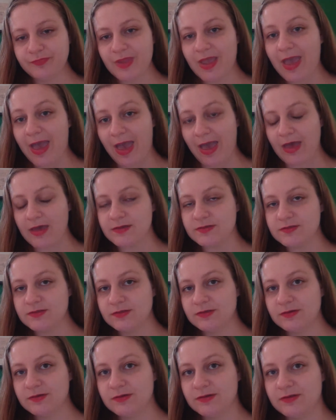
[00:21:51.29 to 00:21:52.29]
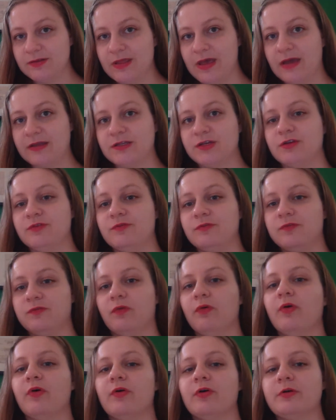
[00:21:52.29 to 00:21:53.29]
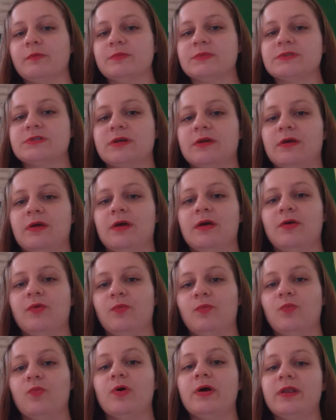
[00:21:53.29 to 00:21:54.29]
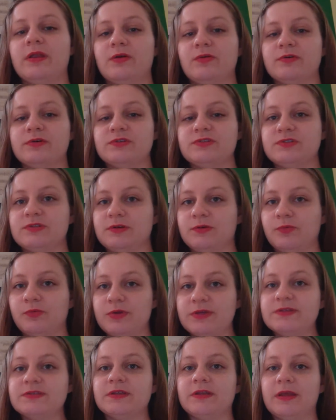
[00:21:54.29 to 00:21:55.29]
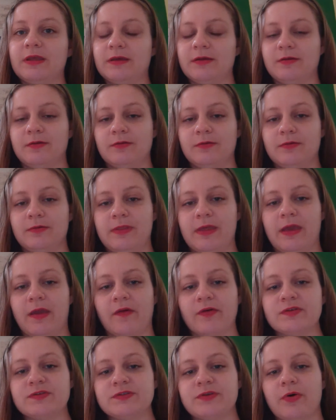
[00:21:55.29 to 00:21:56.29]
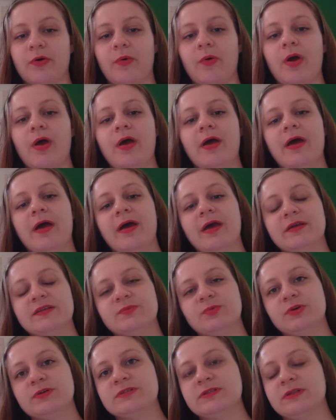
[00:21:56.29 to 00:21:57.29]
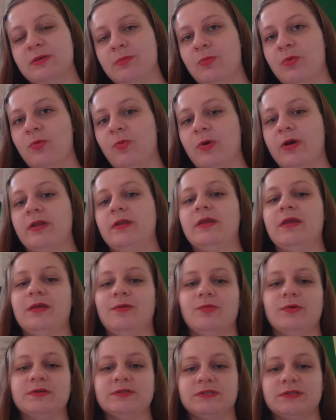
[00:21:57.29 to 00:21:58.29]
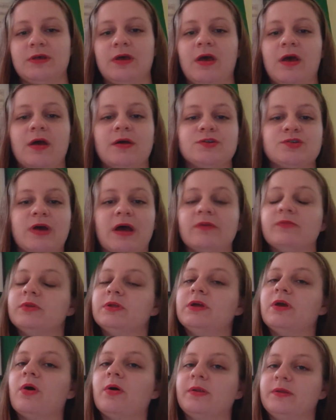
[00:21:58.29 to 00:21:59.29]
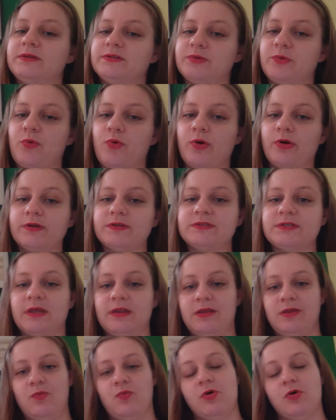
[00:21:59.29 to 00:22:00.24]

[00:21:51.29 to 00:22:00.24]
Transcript: had that confirmed what he was reasoning there. So experience number one, he was traveling on his horse and he